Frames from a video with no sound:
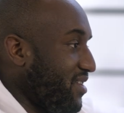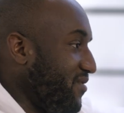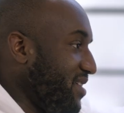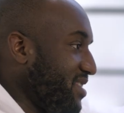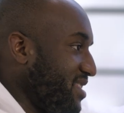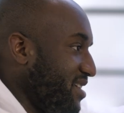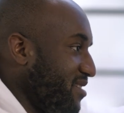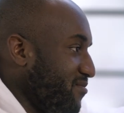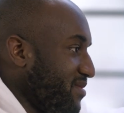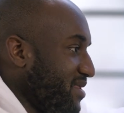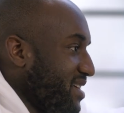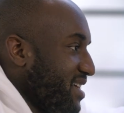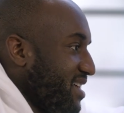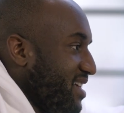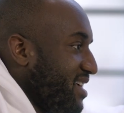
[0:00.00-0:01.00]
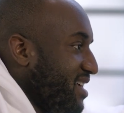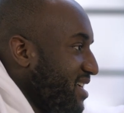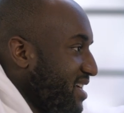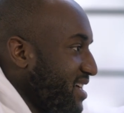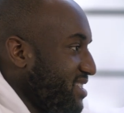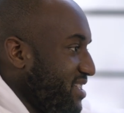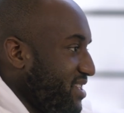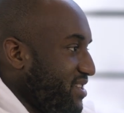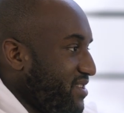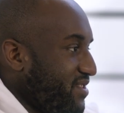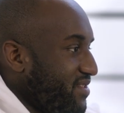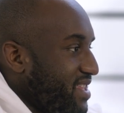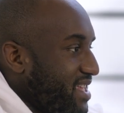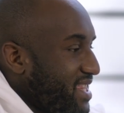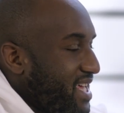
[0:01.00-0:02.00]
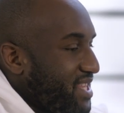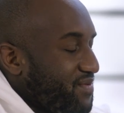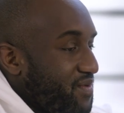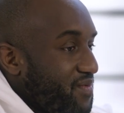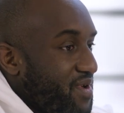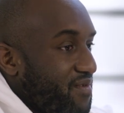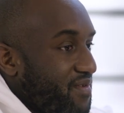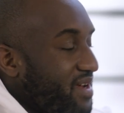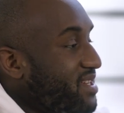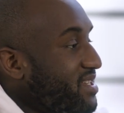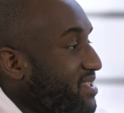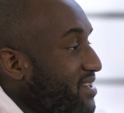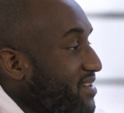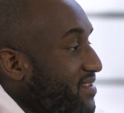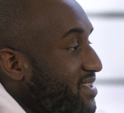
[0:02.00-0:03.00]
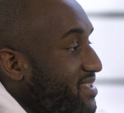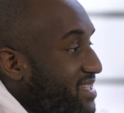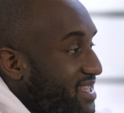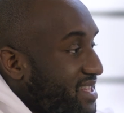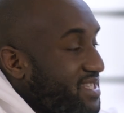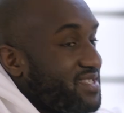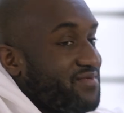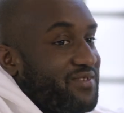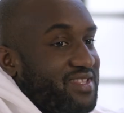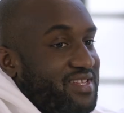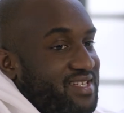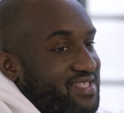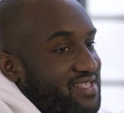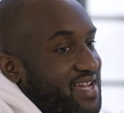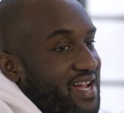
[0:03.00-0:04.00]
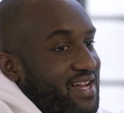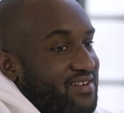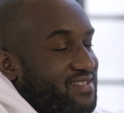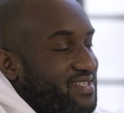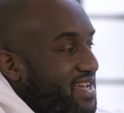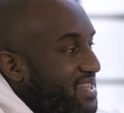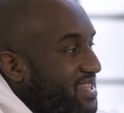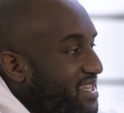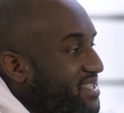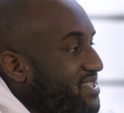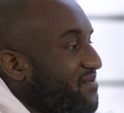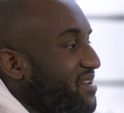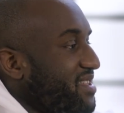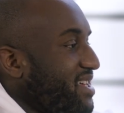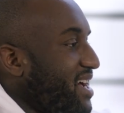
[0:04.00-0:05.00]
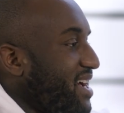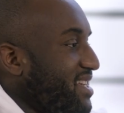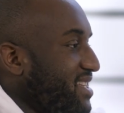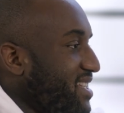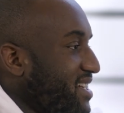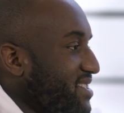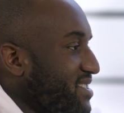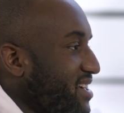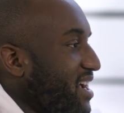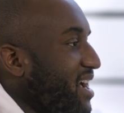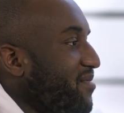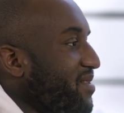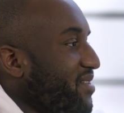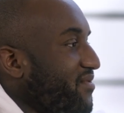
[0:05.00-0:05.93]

with him because he knew that that's what we were into. And he's like, this is where the designer's at. These are where the ideas are coming